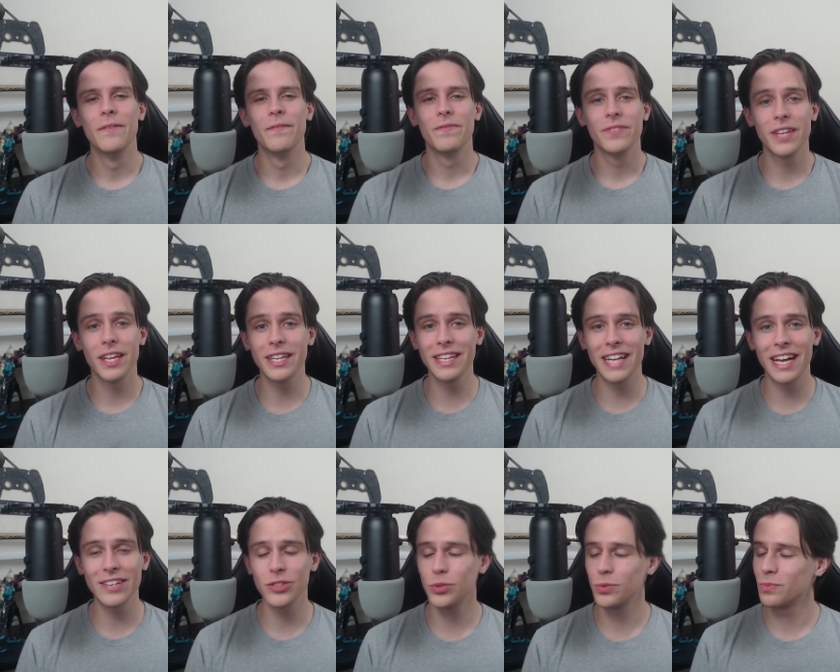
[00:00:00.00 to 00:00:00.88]

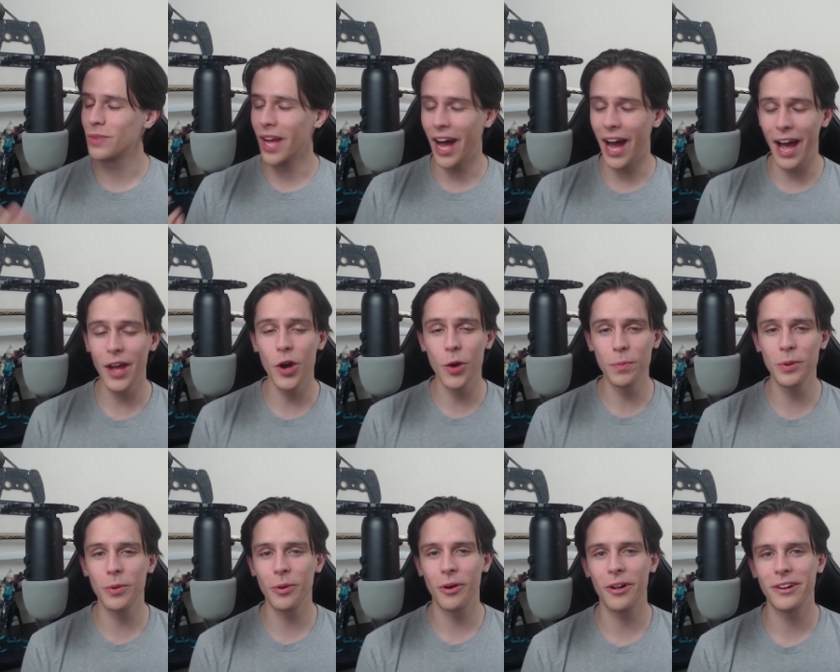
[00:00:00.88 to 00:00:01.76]
nonetheless, I hope
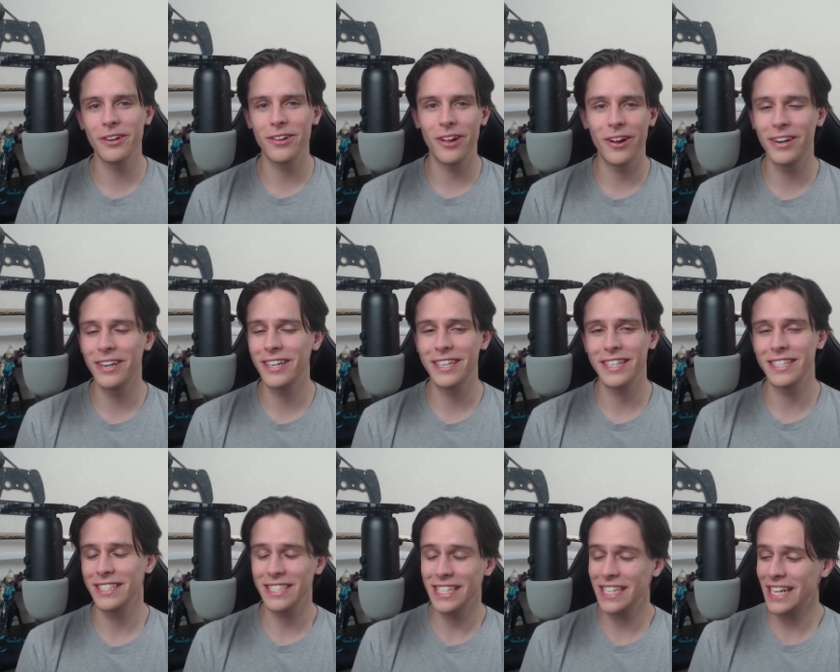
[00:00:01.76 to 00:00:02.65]
you all are
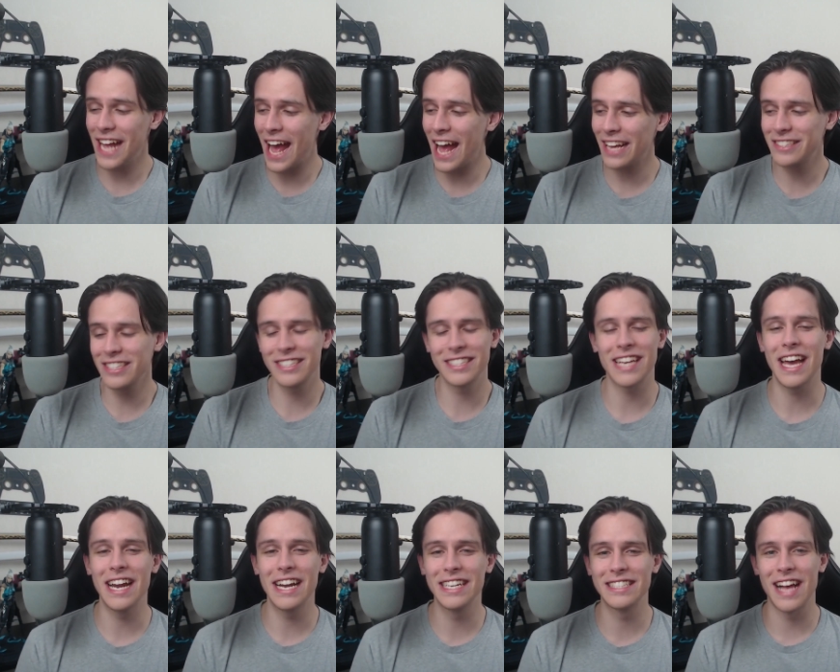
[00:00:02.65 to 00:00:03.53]
as
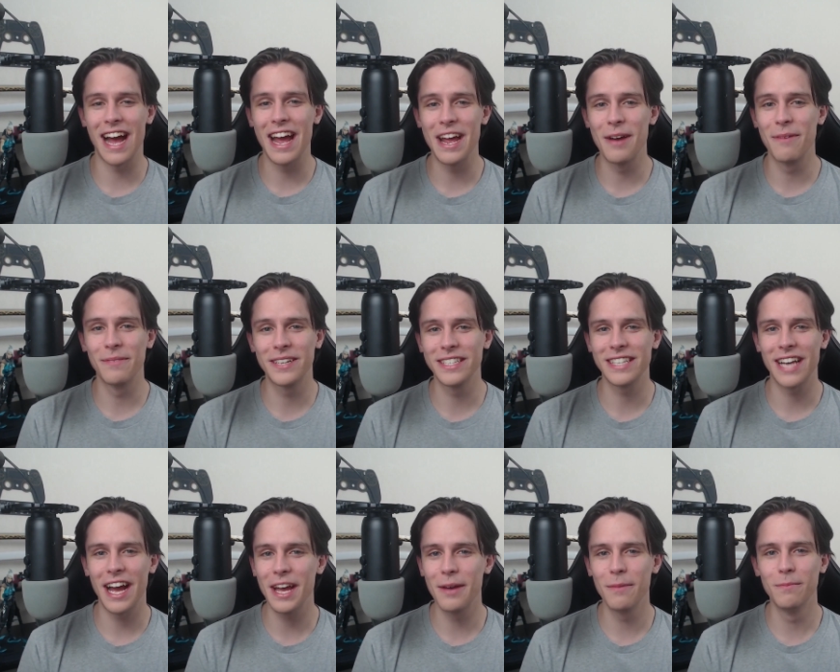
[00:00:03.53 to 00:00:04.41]
excited as I am because
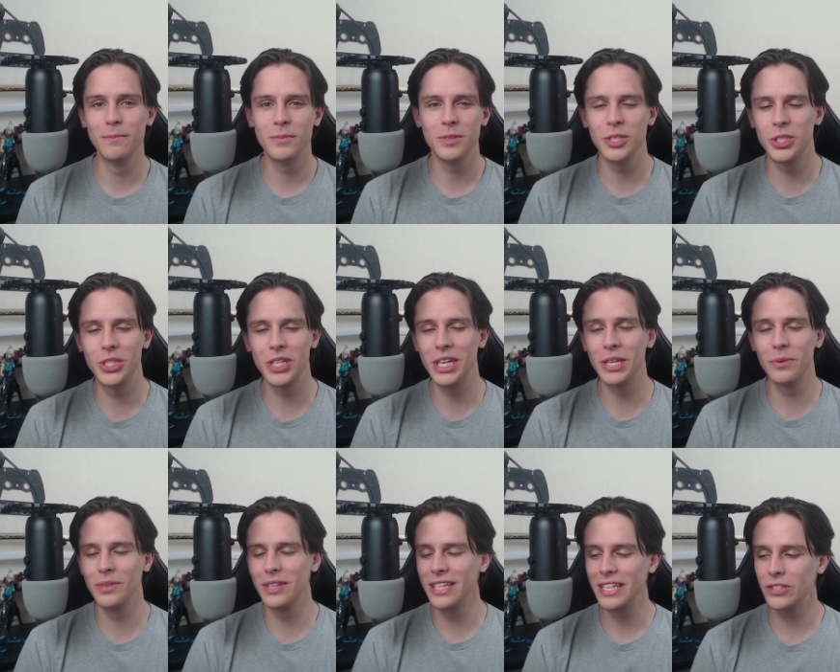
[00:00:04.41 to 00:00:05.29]
I am
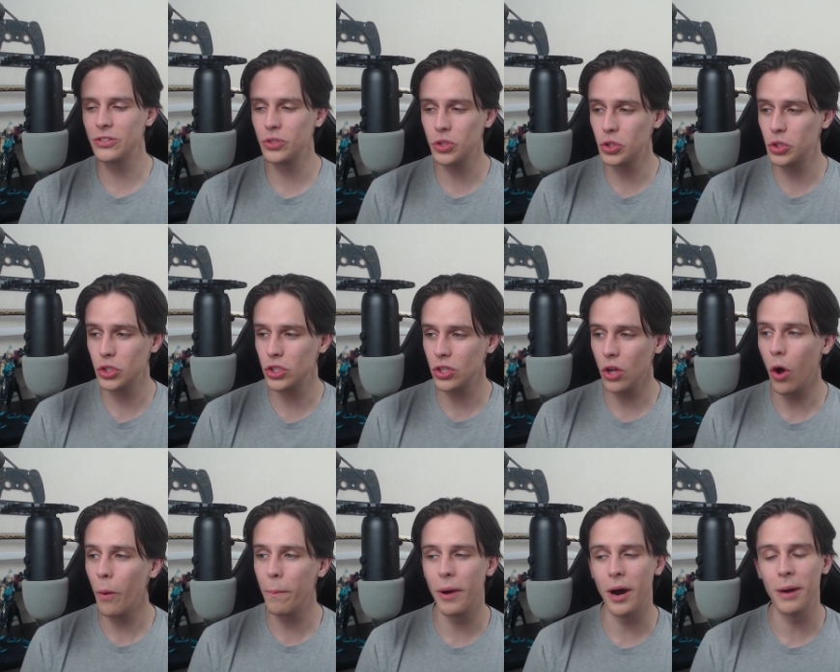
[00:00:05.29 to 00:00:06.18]
genuinely
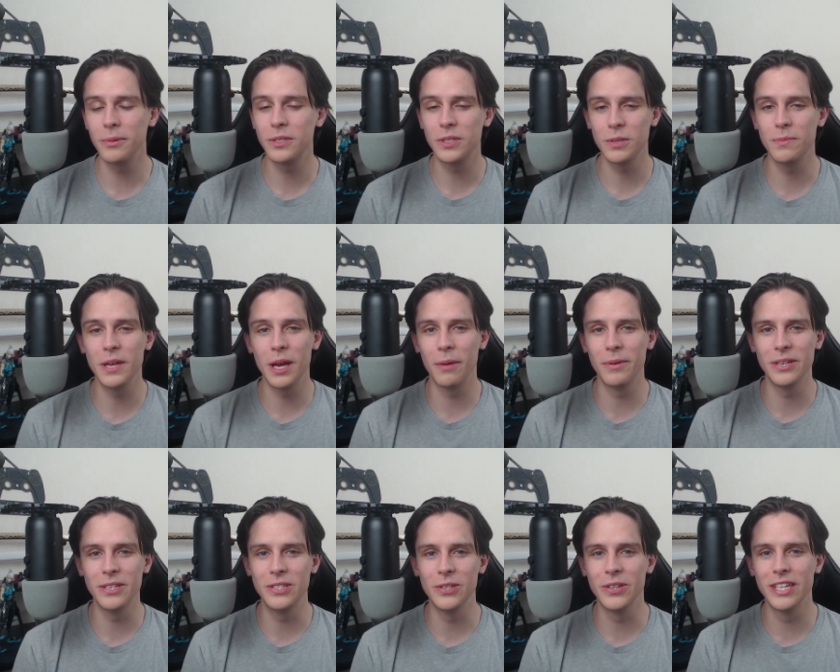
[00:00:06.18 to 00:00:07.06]
so pumped to be able
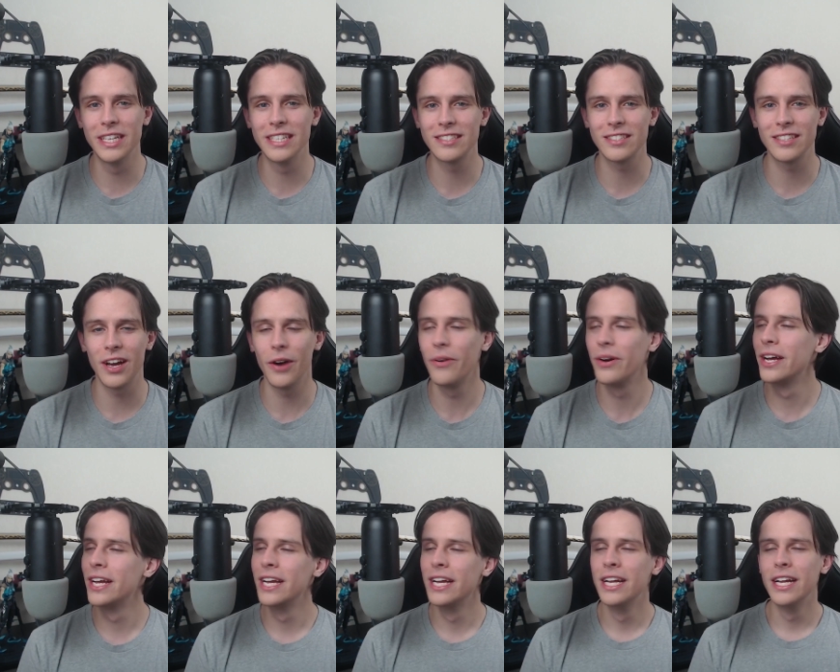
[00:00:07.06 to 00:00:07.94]
to do this. So
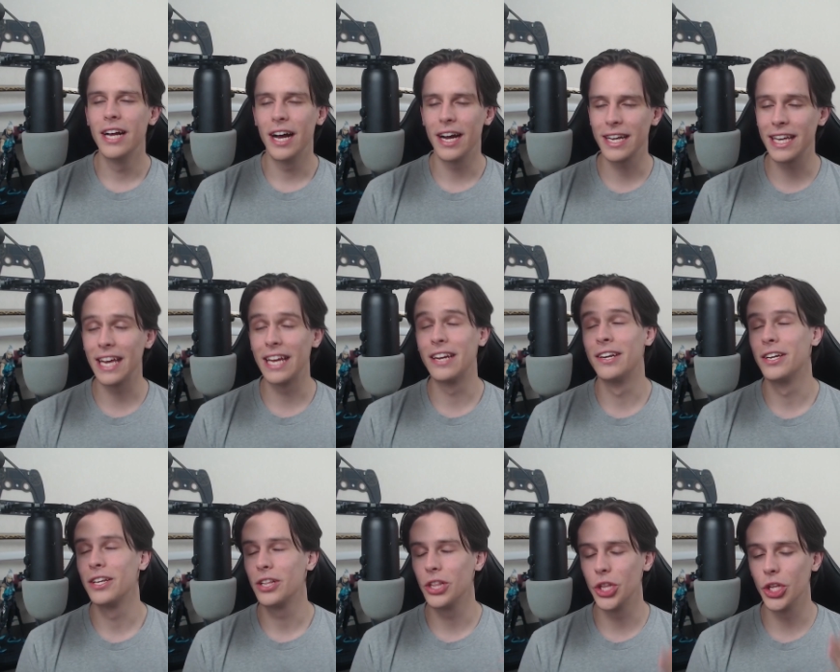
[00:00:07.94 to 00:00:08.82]
again,
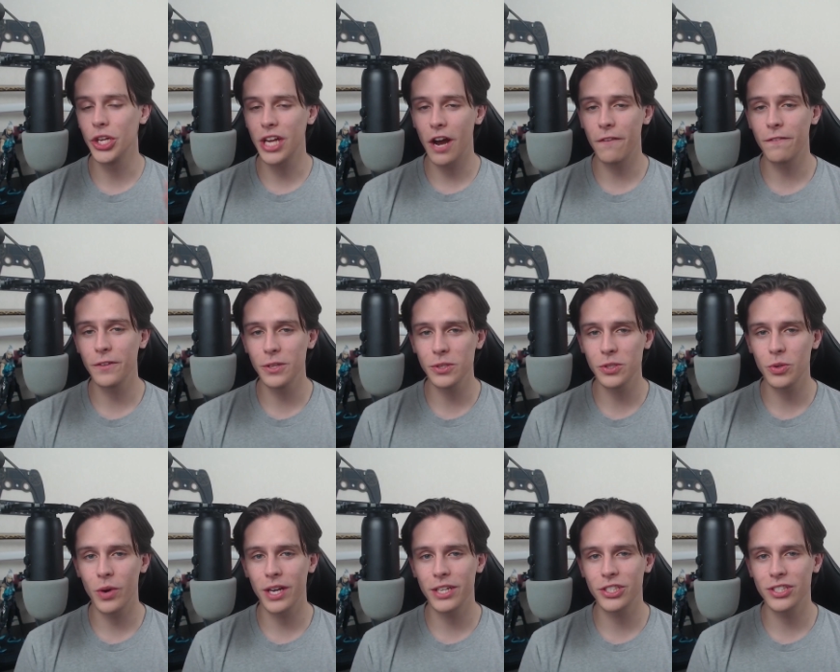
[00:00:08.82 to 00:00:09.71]
look out for those
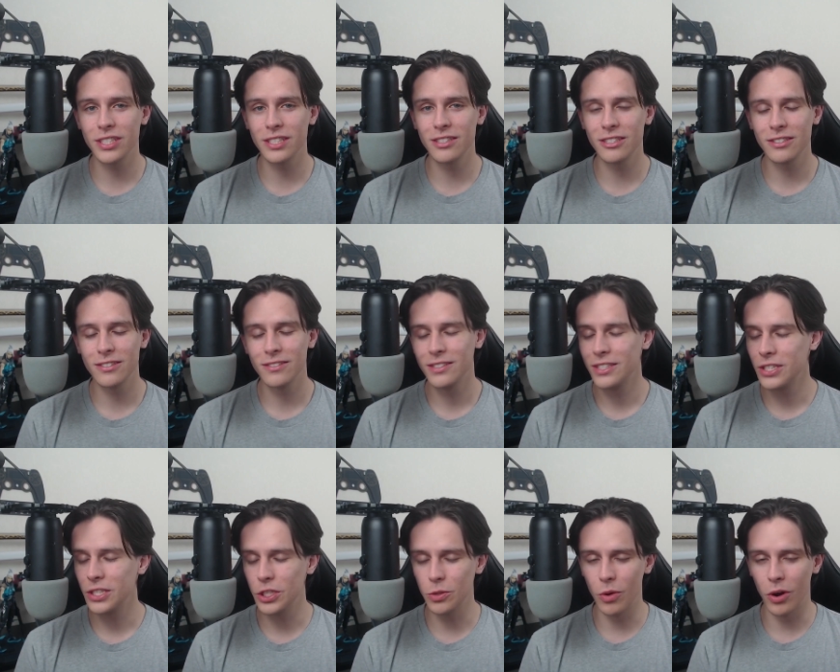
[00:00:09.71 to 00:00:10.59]
questions.
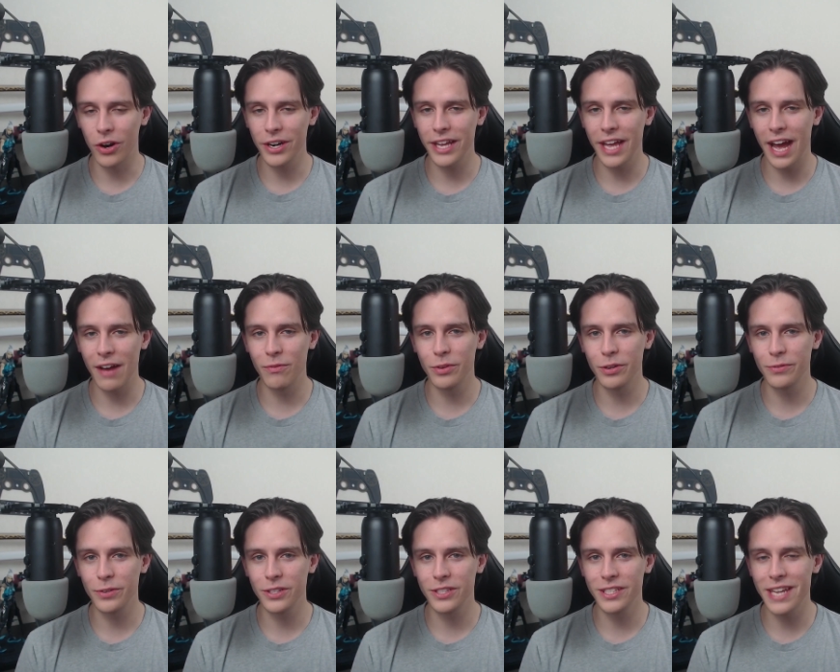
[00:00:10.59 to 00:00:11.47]
You already have one
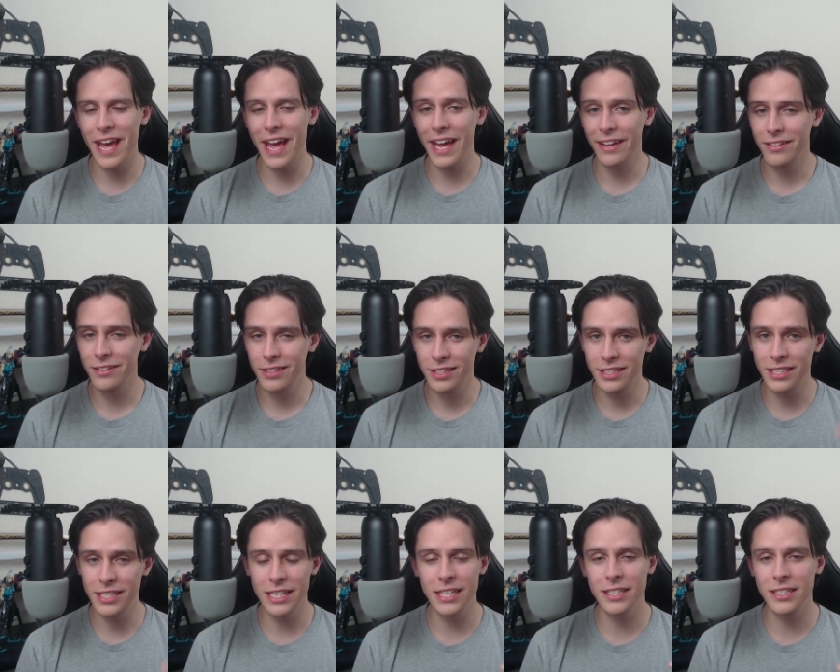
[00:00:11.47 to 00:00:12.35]
for today,
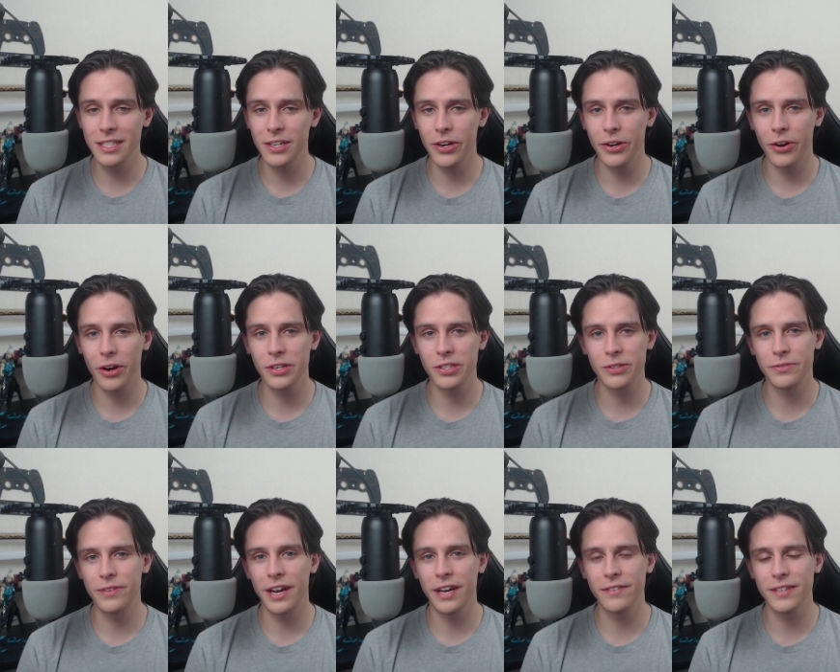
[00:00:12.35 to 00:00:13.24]
D&D or Naruto
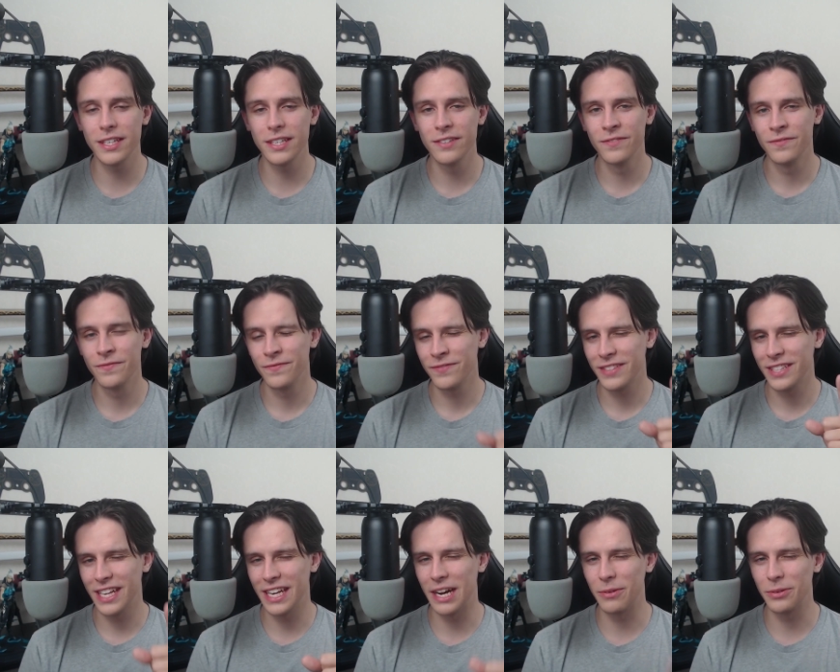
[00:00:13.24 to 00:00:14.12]
5e,
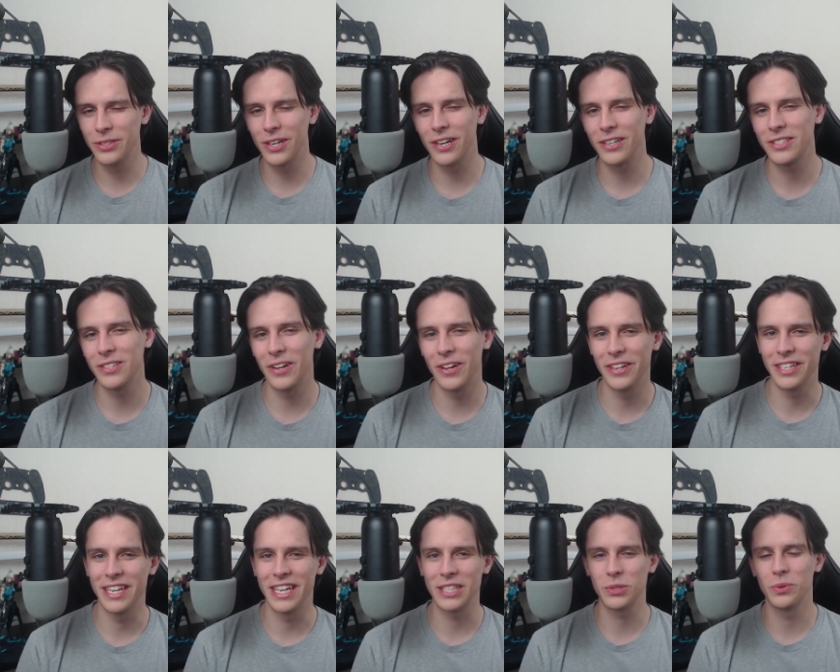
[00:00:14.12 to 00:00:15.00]
and I will talk to y'all on
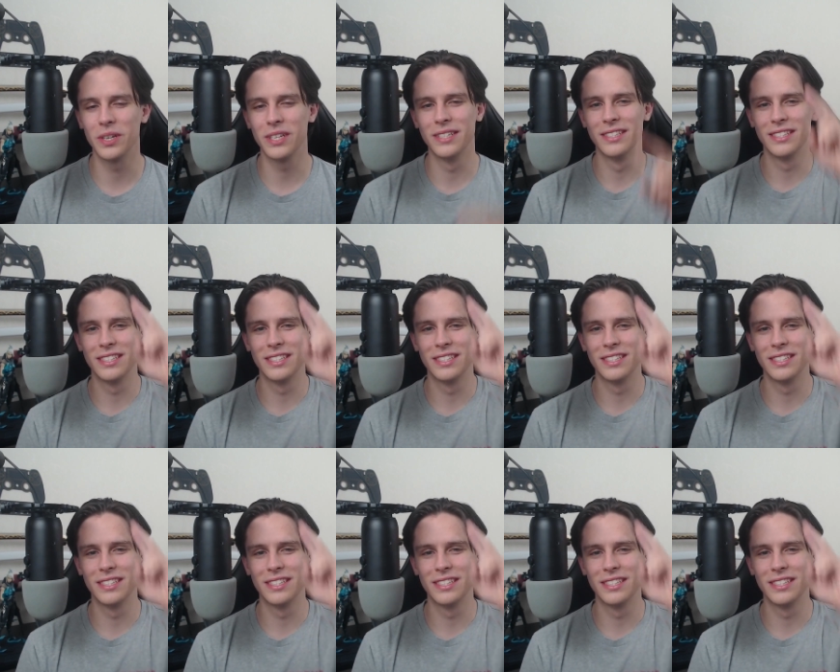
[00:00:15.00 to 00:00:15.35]
the next one.